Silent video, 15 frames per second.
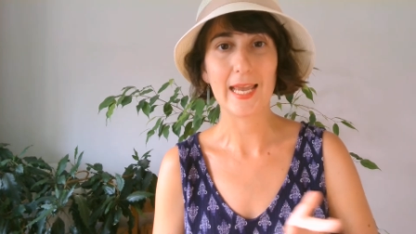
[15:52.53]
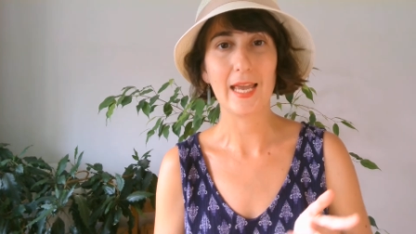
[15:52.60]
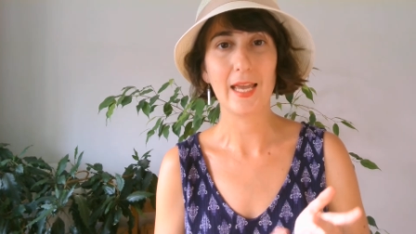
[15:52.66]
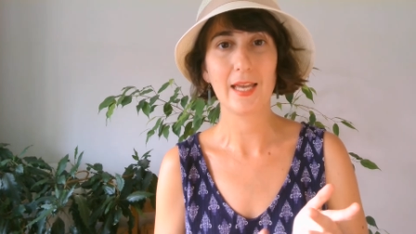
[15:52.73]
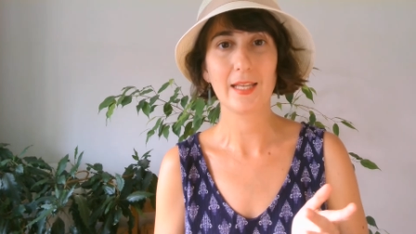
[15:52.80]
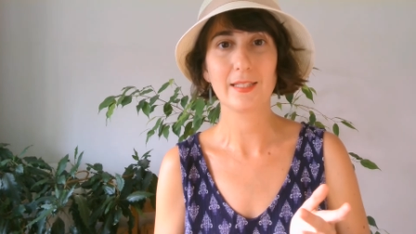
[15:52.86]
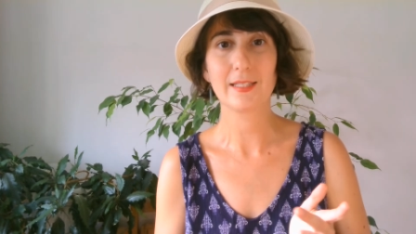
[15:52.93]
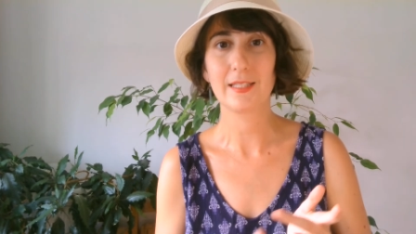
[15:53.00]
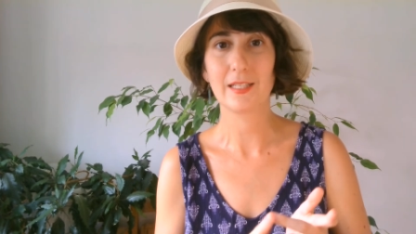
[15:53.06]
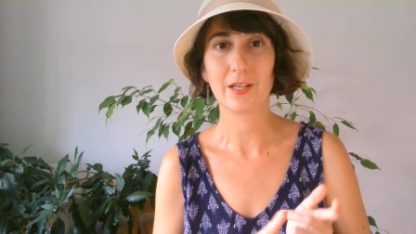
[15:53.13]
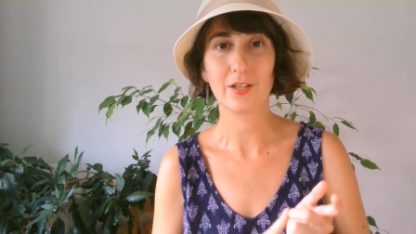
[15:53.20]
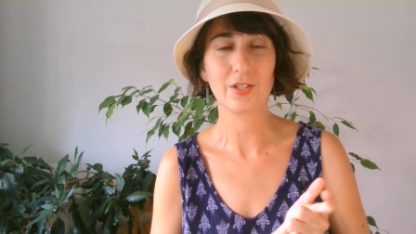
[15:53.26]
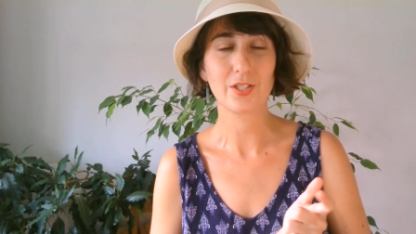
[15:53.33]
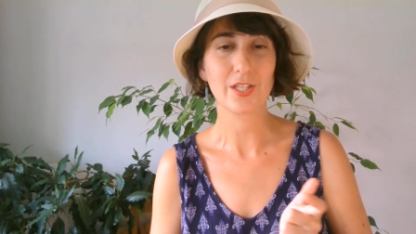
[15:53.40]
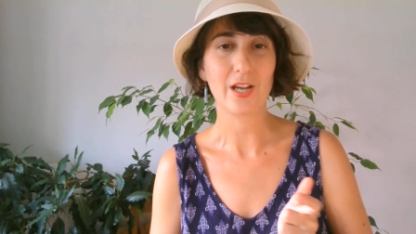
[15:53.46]
and
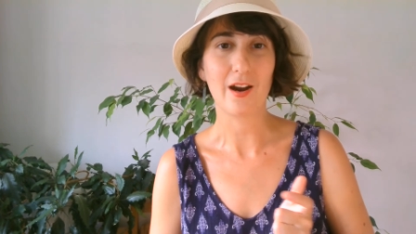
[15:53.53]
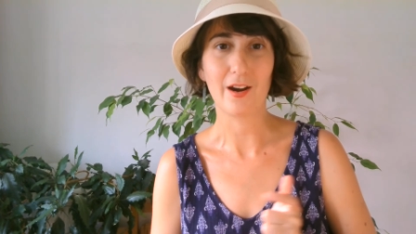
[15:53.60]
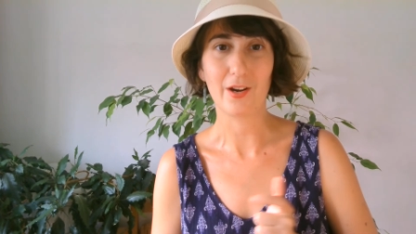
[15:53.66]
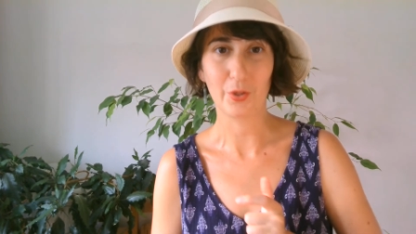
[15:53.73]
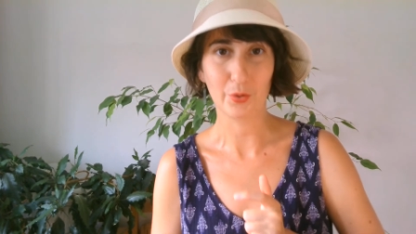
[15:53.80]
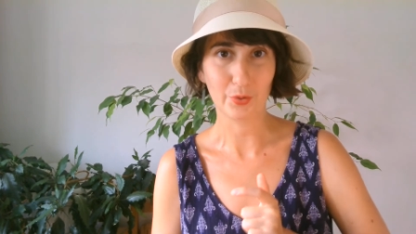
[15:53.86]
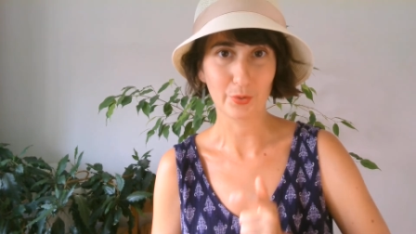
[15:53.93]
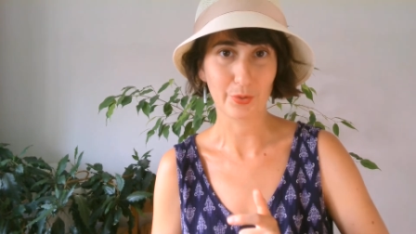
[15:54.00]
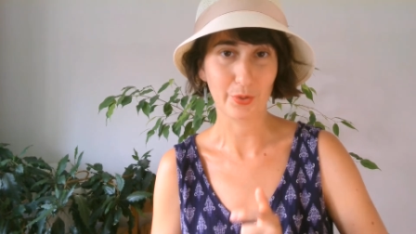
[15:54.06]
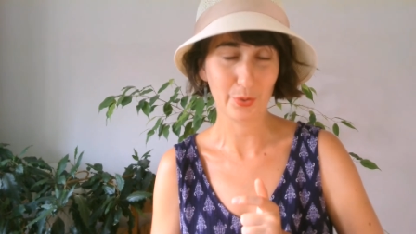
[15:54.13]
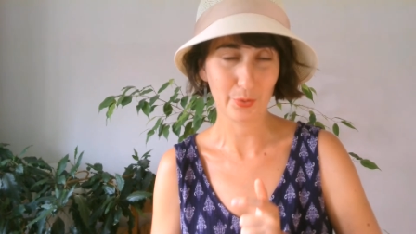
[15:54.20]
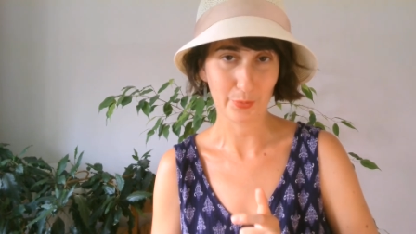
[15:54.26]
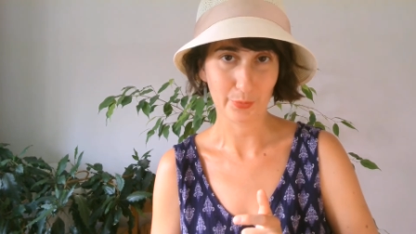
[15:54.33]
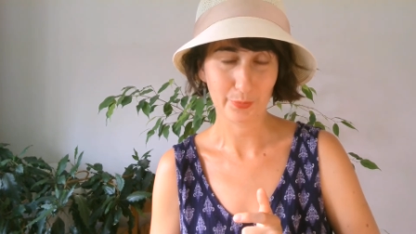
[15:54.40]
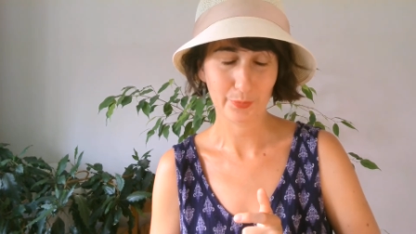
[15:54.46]
sneakers are on you.